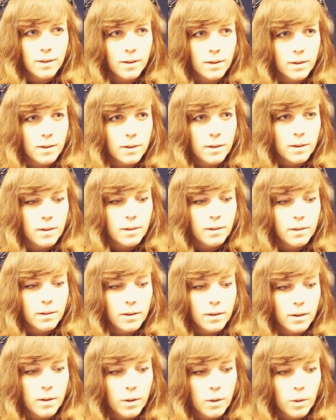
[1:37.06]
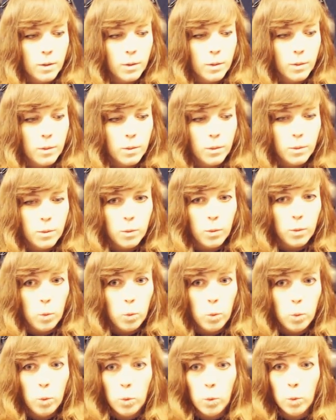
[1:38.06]

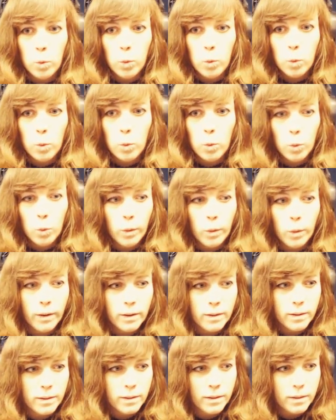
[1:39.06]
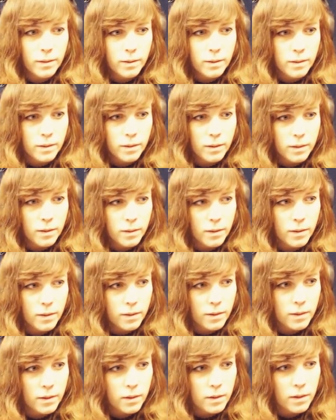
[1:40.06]

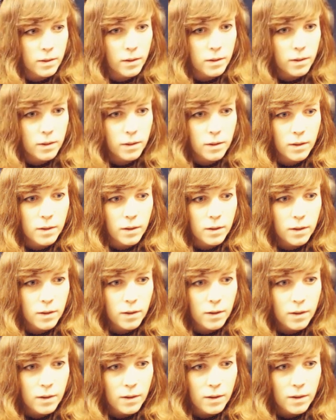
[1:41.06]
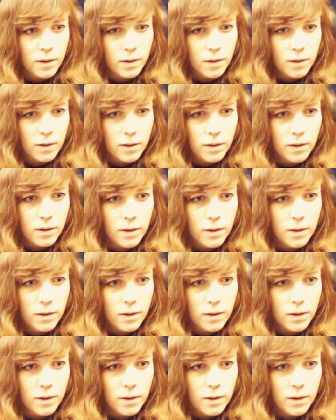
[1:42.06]
(no one is talking)